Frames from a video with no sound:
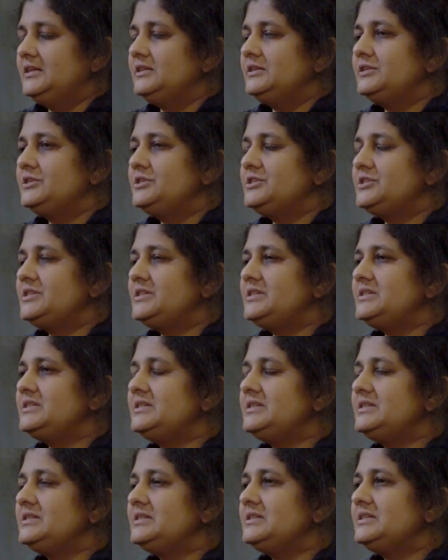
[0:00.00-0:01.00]
She's
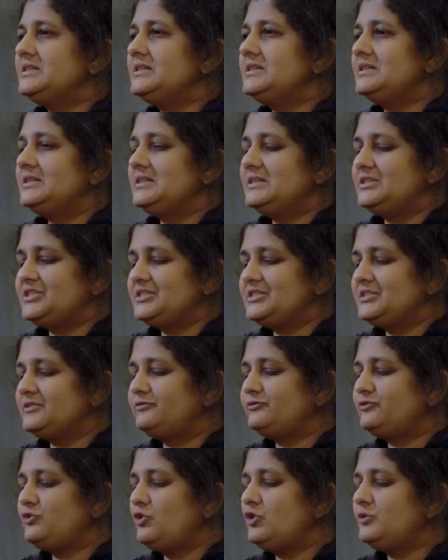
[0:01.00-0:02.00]
a
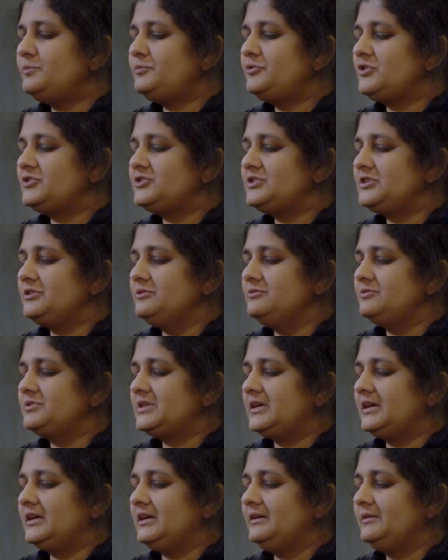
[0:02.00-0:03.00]
fraud
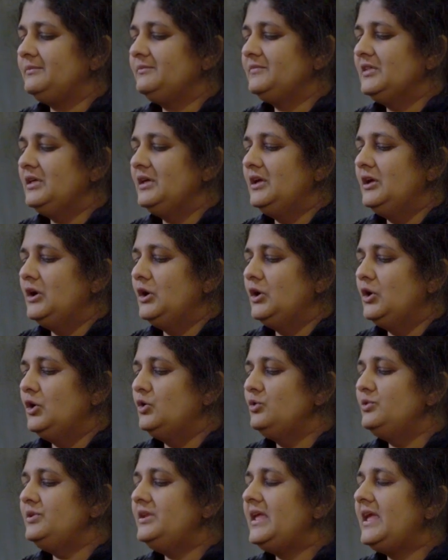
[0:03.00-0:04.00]
prosecutor
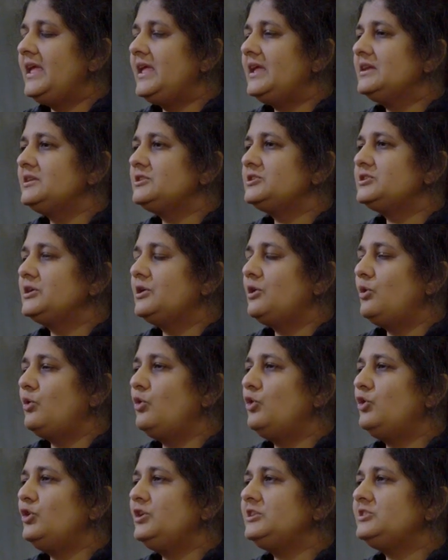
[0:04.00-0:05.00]
who nailed
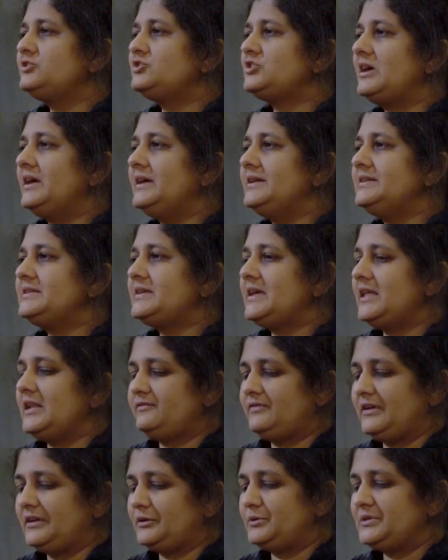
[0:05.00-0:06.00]
oil giant
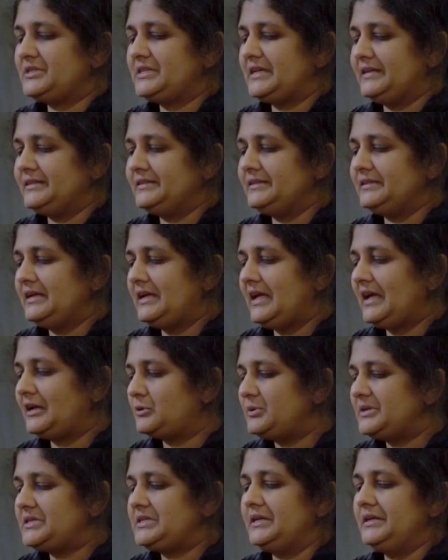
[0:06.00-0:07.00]

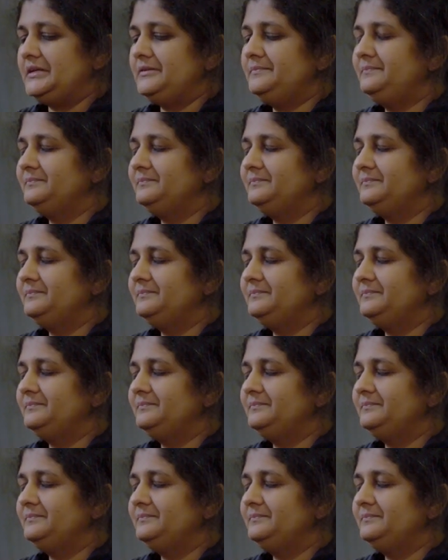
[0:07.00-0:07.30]
Aquitaine